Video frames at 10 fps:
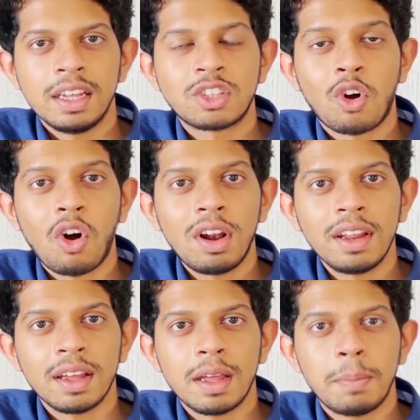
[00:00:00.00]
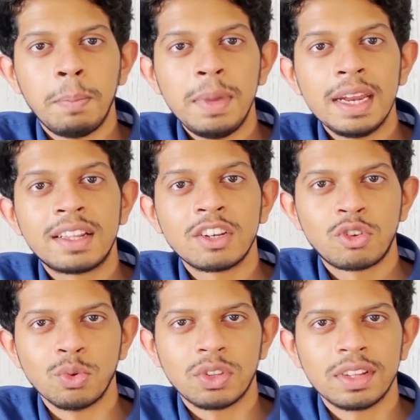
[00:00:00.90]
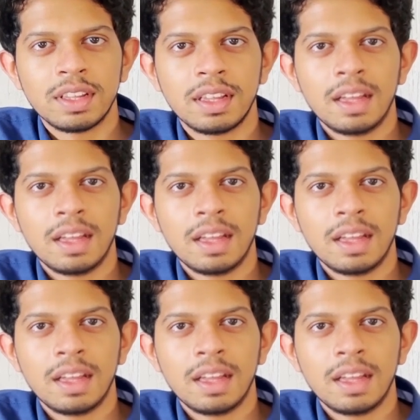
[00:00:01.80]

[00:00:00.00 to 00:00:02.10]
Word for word: It's called Meat the Truth.